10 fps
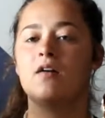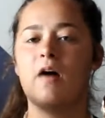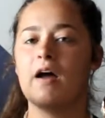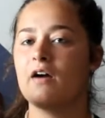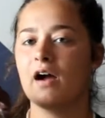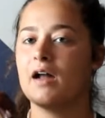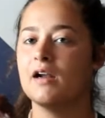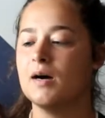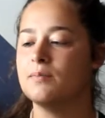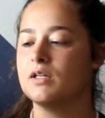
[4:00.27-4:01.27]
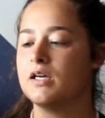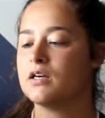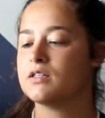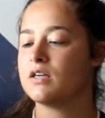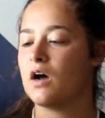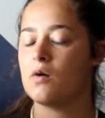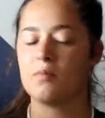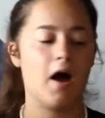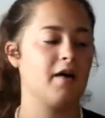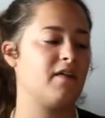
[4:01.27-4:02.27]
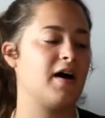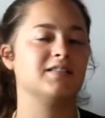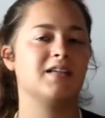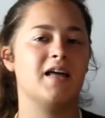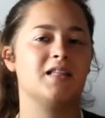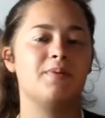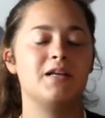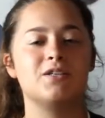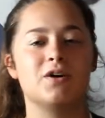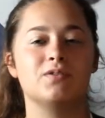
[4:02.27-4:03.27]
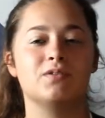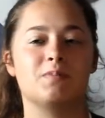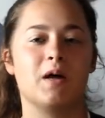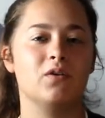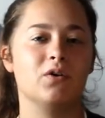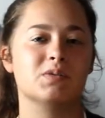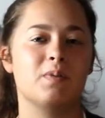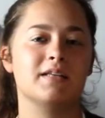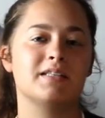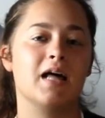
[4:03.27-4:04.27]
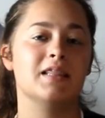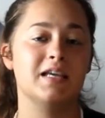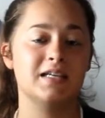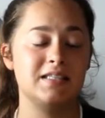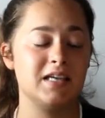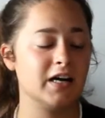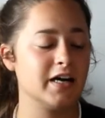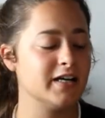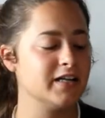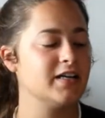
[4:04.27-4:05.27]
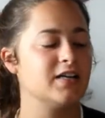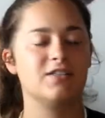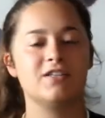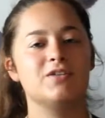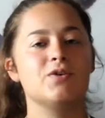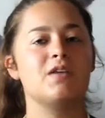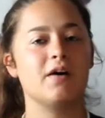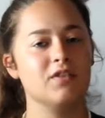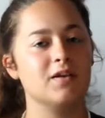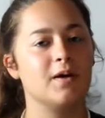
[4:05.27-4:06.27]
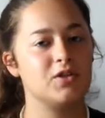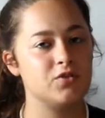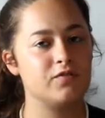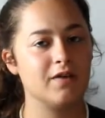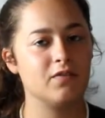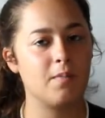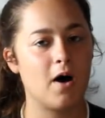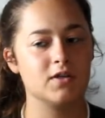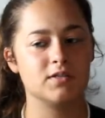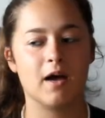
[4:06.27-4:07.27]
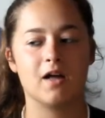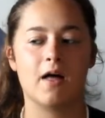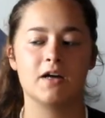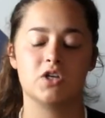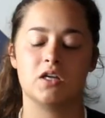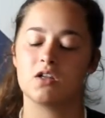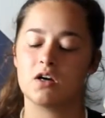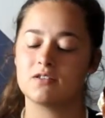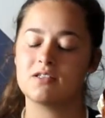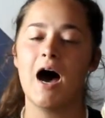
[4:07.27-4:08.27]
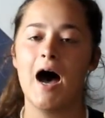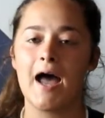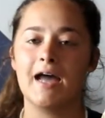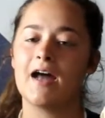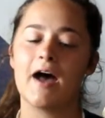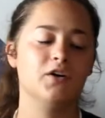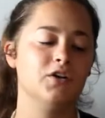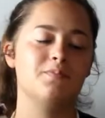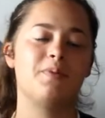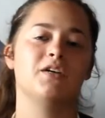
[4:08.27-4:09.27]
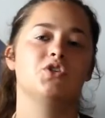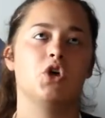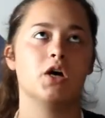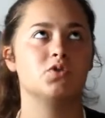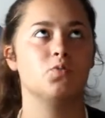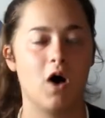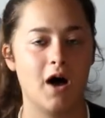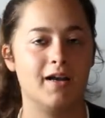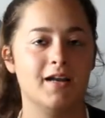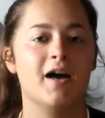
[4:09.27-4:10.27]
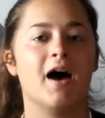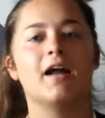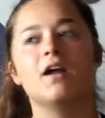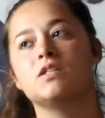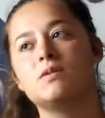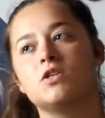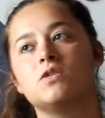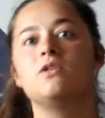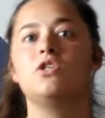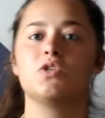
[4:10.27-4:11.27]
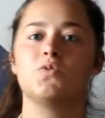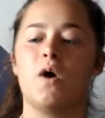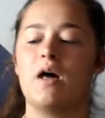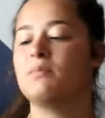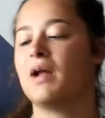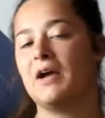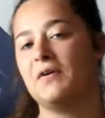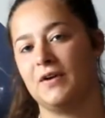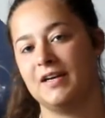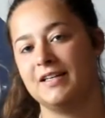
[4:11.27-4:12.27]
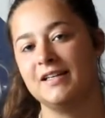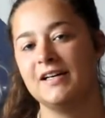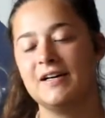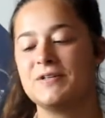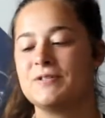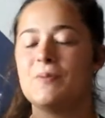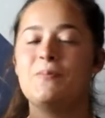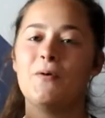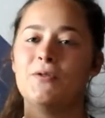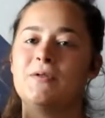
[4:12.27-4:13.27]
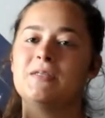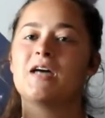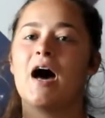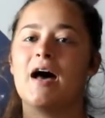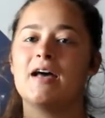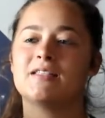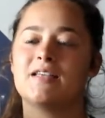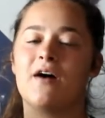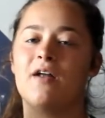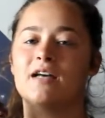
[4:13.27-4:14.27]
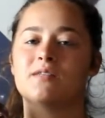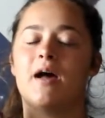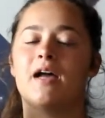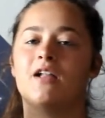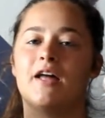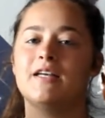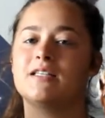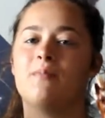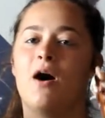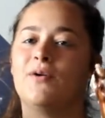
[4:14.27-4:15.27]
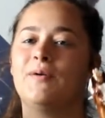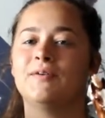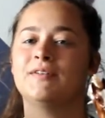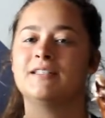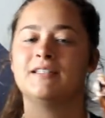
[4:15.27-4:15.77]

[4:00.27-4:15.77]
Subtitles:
Fire I got a couple of years ago at BreyerFest, and the Pinto Spun Gold Surprise I got this year. So these are definitely my two favorite models in my collection. They're tied. I couldn't pick just one. I know it's supposed to be just one, but I couldn't. So both of these guys count as my gluttonous model.